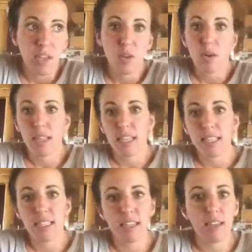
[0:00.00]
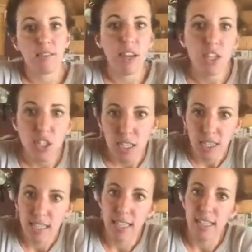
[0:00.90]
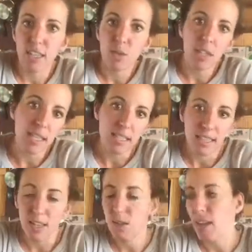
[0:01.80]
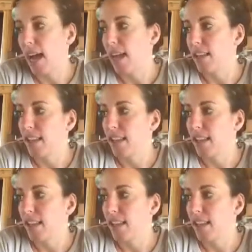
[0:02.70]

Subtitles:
doing these inventions, and they do this and they do that,